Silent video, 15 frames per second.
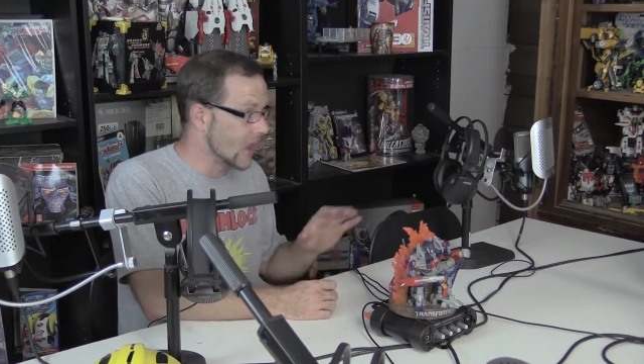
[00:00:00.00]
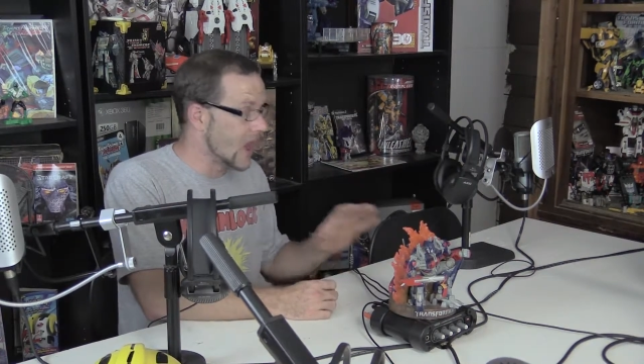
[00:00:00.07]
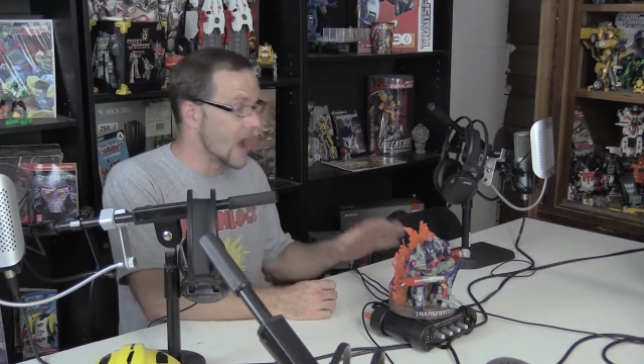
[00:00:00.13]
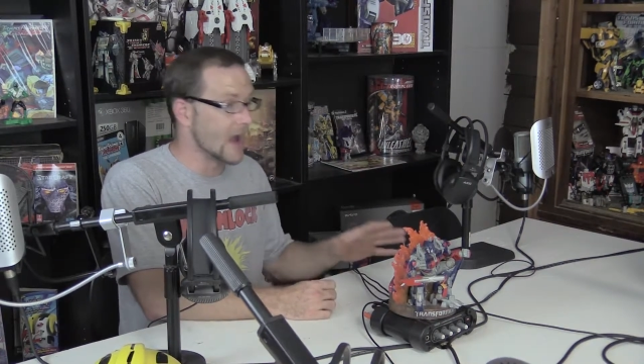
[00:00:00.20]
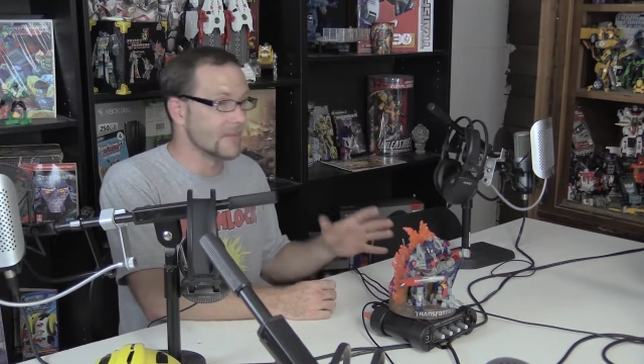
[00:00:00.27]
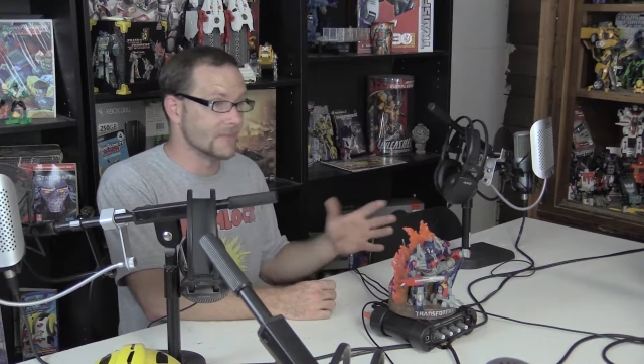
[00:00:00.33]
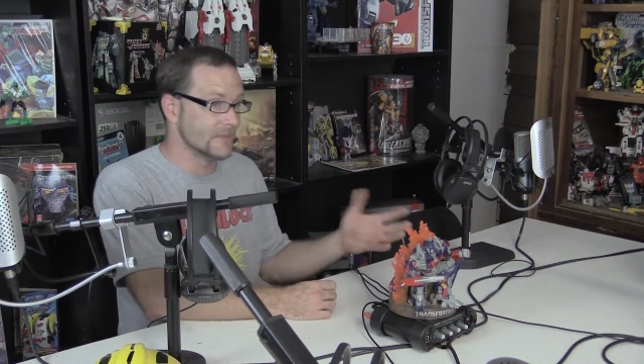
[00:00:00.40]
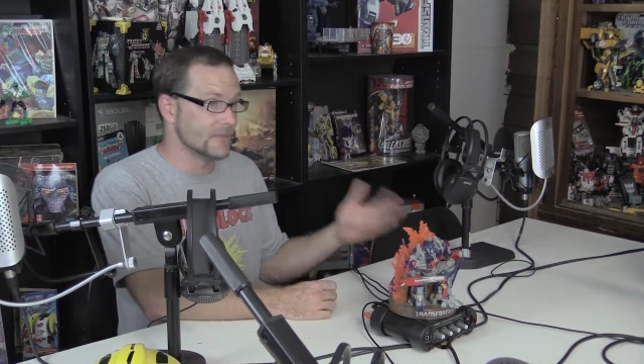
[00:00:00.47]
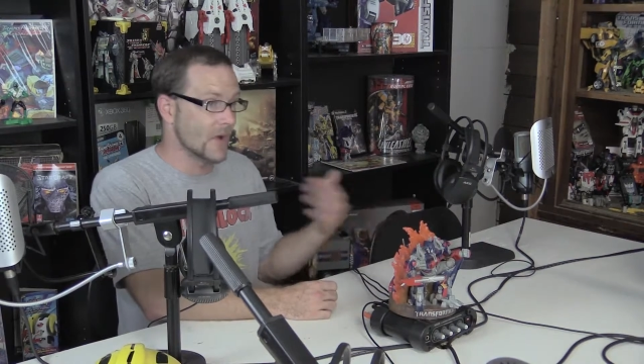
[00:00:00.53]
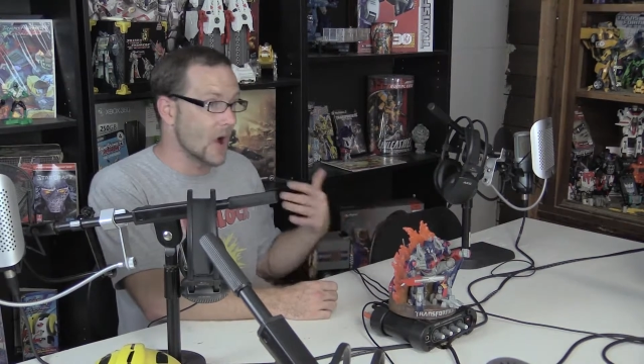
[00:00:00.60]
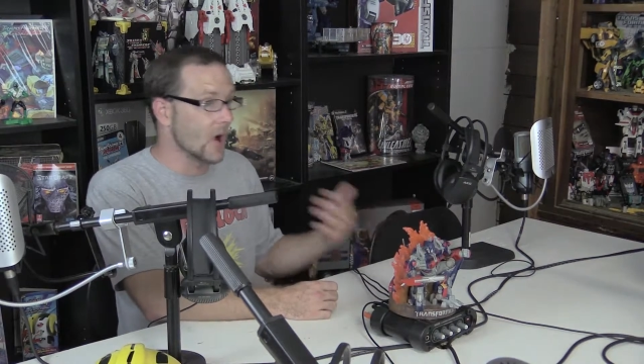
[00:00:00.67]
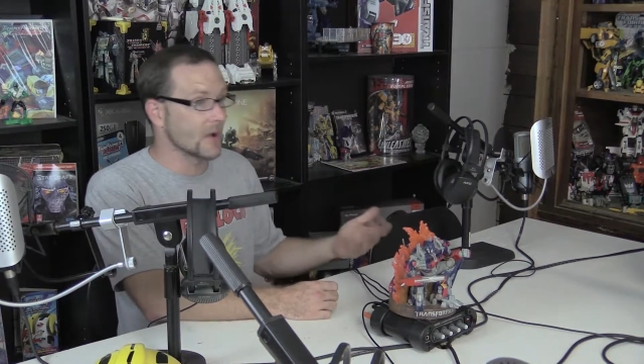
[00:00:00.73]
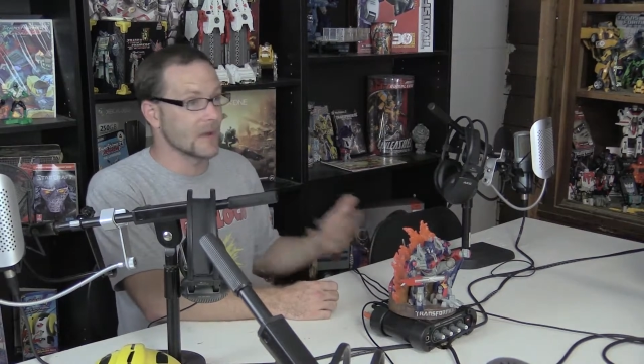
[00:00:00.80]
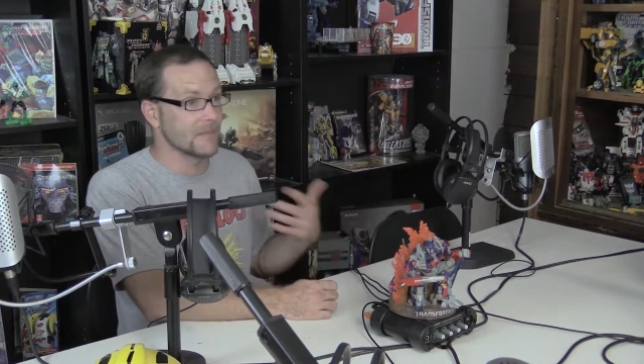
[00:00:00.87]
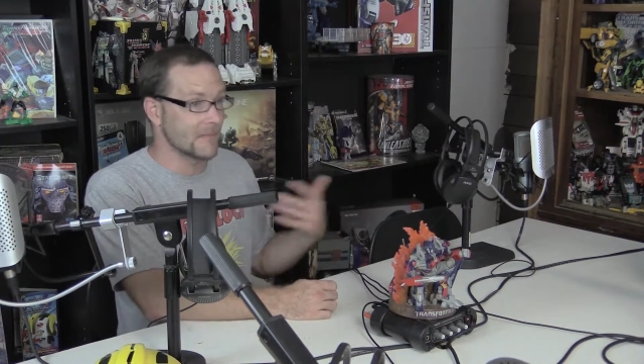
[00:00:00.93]
live,
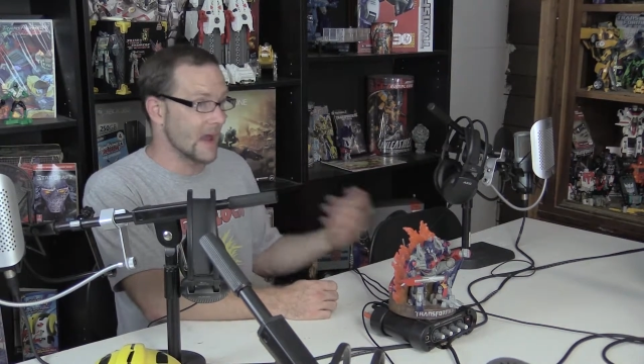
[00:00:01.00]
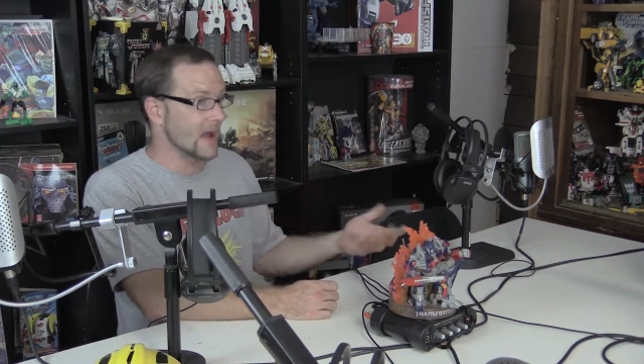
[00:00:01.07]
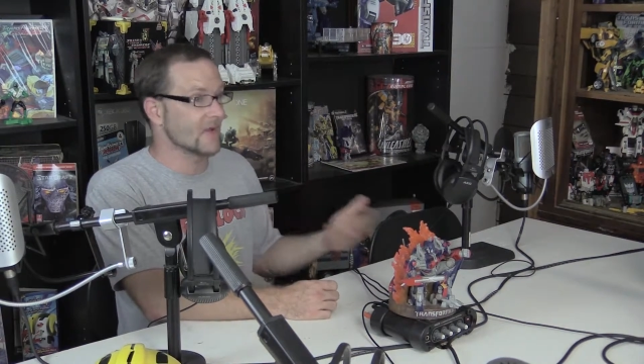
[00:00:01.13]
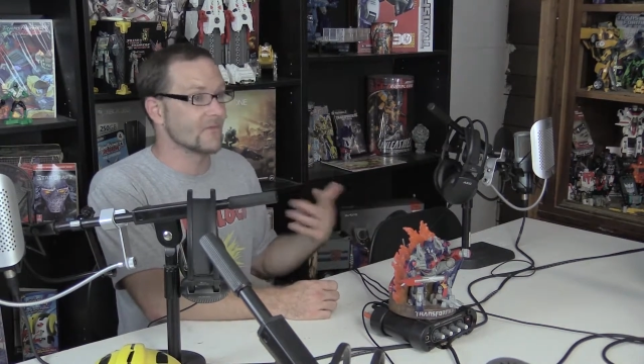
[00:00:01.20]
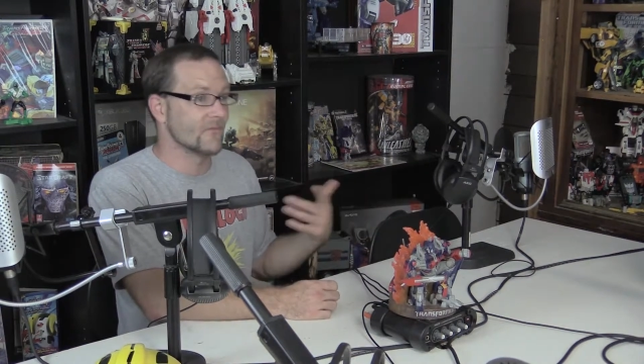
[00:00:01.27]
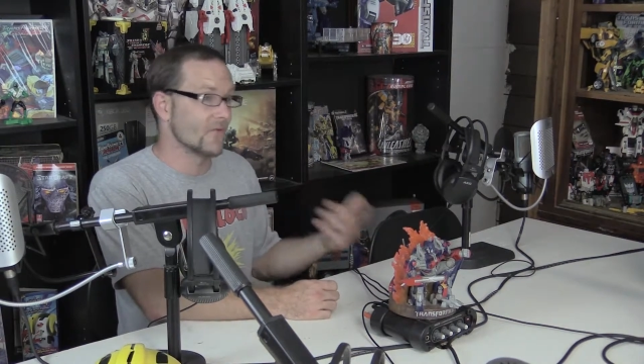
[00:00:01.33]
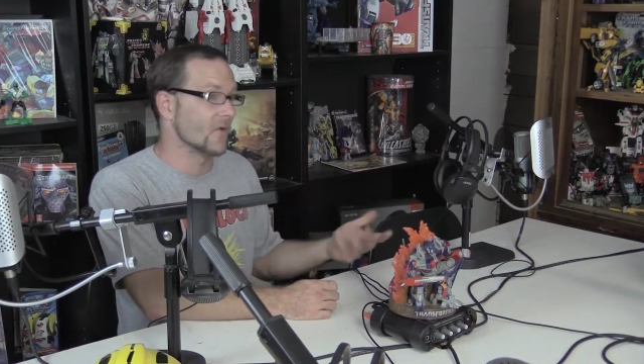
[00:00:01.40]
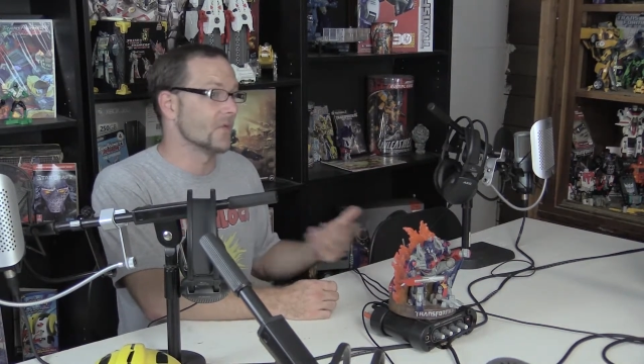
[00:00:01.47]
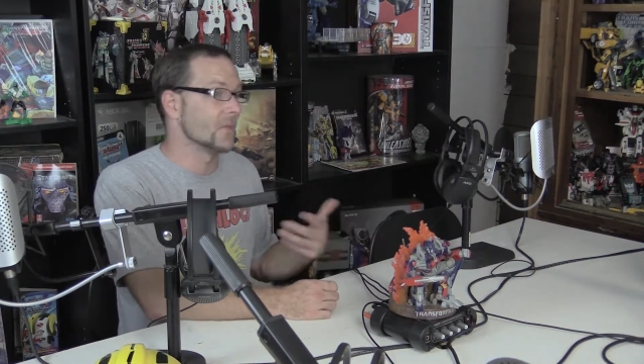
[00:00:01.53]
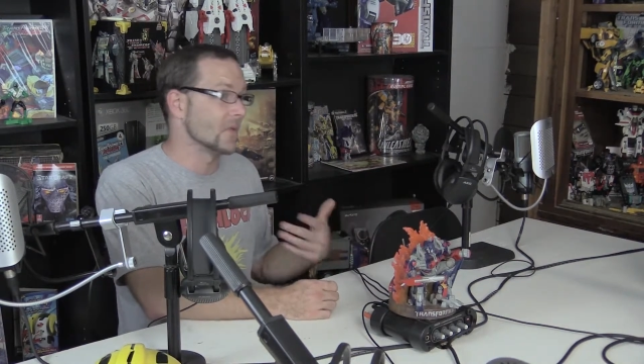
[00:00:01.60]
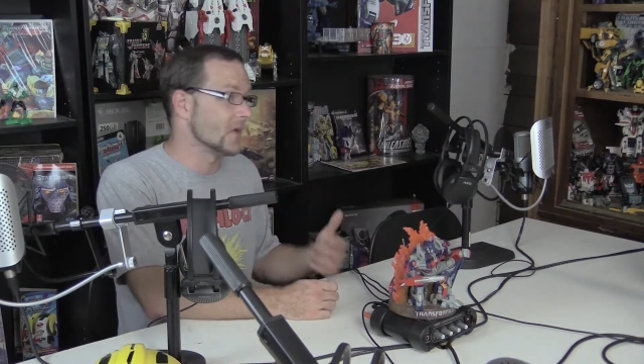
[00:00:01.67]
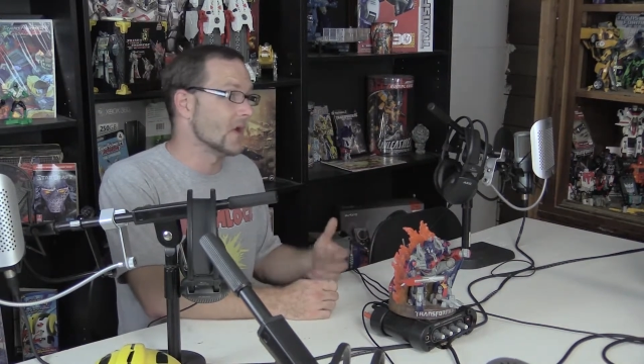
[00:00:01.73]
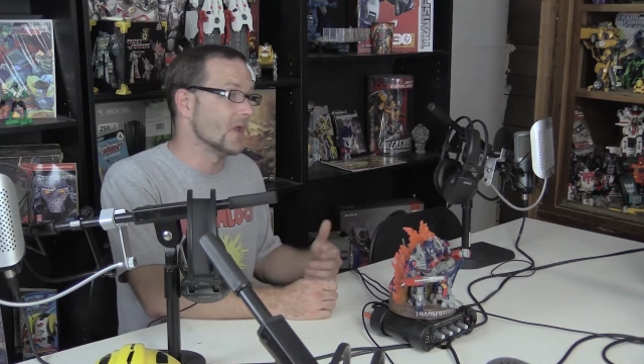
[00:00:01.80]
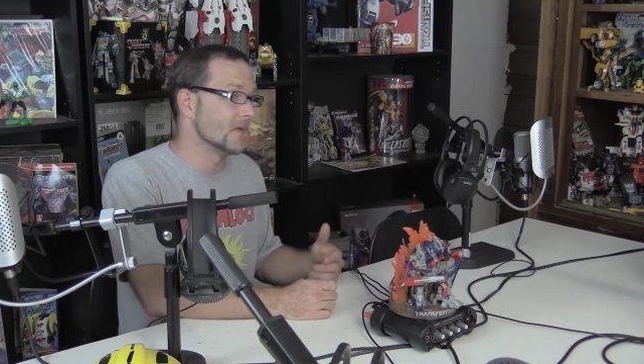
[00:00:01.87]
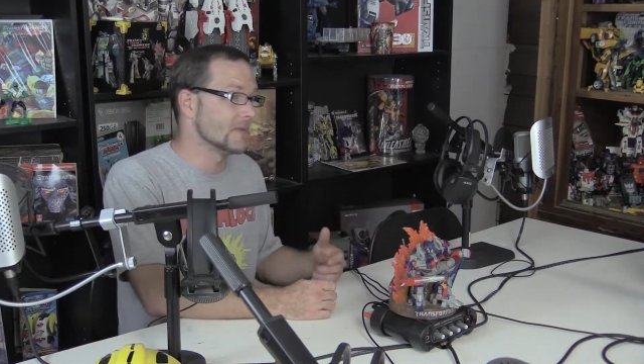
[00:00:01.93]
talking back and forth
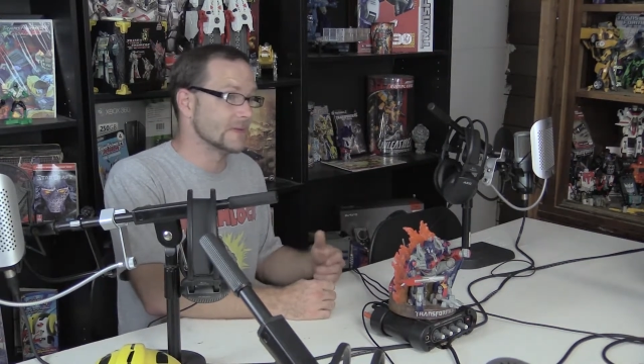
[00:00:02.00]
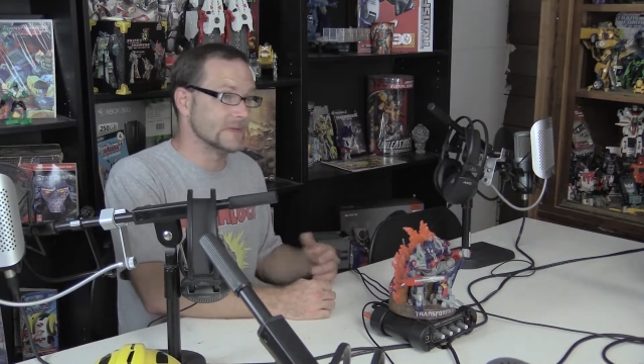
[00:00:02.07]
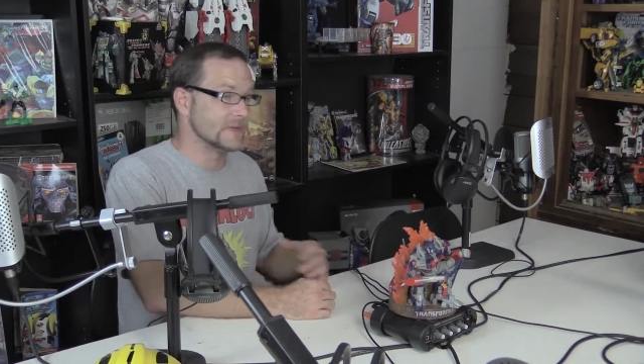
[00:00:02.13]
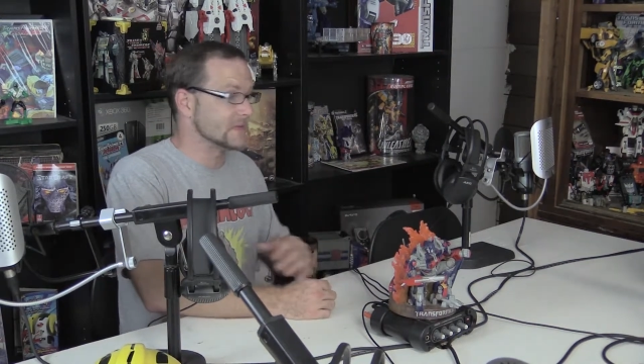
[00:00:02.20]
with all of us,